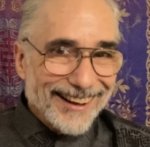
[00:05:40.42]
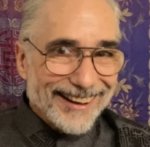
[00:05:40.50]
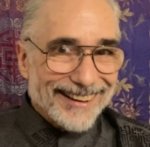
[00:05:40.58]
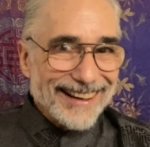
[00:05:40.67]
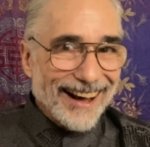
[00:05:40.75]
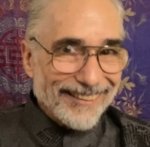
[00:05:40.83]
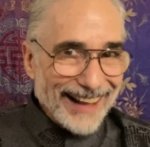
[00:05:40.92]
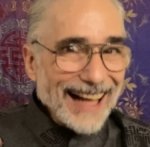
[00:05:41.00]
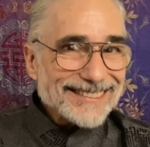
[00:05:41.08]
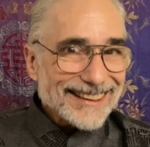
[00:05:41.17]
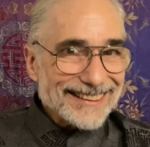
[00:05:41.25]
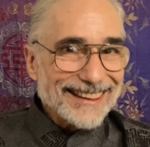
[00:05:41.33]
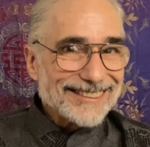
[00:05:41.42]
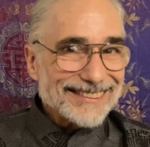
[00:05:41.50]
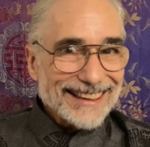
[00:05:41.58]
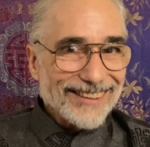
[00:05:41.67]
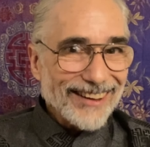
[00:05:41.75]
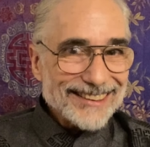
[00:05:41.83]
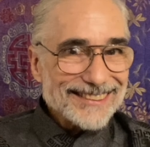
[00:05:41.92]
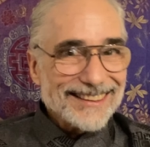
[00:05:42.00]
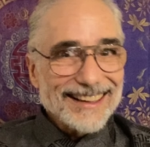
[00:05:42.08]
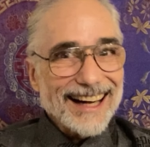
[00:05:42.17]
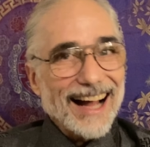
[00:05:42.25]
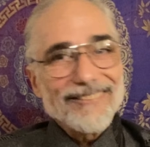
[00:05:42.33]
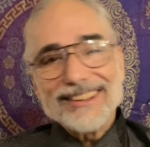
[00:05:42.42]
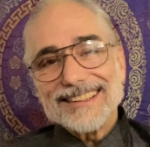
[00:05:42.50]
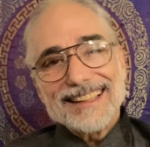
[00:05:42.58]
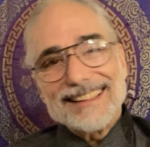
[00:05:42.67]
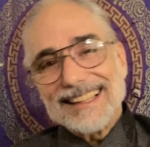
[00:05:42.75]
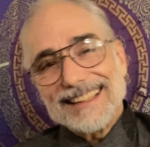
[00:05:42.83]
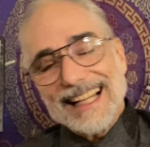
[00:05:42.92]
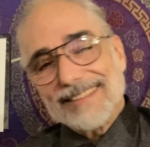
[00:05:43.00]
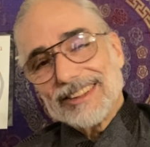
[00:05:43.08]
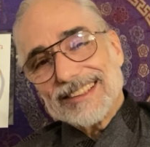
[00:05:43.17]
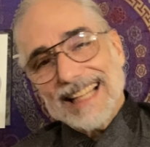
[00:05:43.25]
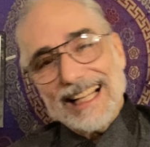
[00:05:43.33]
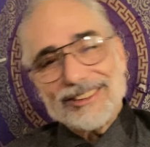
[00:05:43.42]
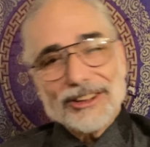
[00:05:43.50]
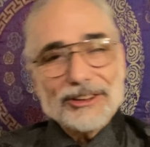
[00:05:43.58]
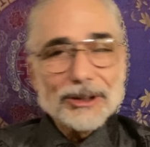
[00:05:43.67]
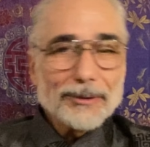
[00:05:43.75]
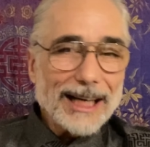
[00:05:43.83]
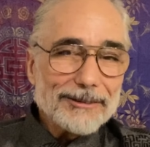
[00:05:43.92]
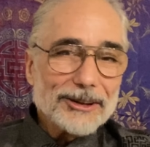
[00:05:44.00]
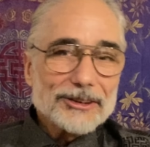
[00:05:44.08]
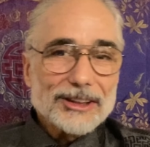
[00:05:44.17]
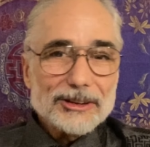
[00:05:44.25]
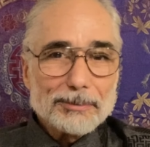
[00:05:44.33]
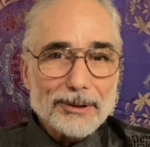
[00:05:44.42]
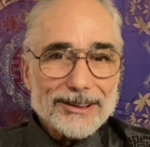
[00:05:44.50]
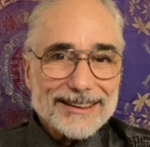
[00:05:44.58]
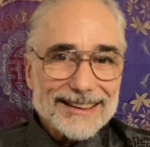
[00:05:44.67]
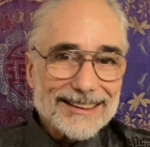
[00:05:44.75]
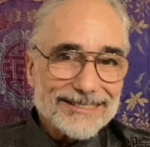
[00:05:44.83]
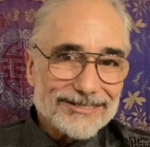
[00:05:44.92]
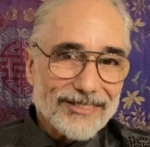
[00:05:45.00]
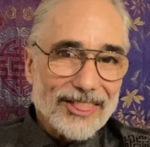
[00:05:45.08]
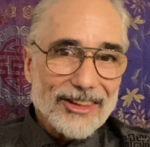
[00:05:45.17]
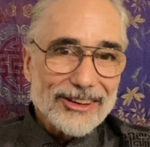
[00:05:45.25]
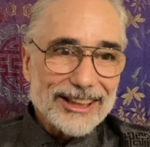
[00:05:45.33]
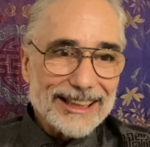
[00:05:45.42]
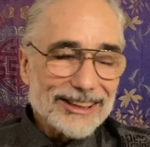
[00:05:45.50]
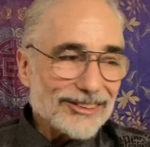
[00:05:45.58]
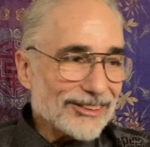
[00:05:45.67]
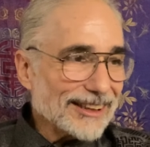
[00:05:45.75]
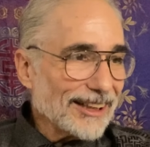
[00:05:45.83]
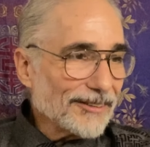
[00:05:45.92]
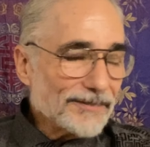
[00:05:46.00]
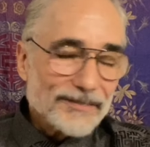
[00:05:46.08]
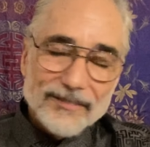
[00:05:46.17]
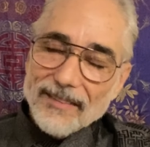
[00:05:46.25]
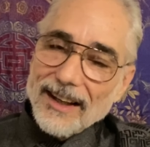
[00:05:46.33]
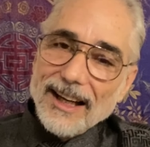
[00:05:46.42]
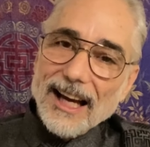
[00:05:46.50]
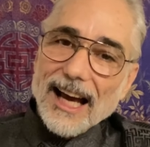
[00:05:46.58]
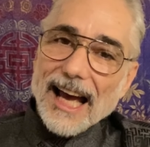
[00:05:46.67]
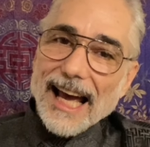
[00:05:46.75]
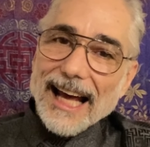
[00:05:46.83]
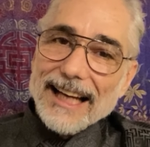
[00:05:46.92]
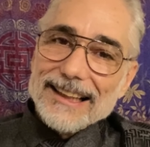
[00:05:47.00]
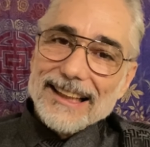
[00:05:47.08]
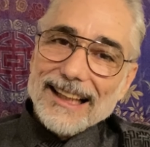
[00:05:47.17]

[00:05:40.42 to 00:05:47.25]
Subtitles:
Now that's an interesting question that I didn't have this answer to when I wrote this book 30 years ago, and.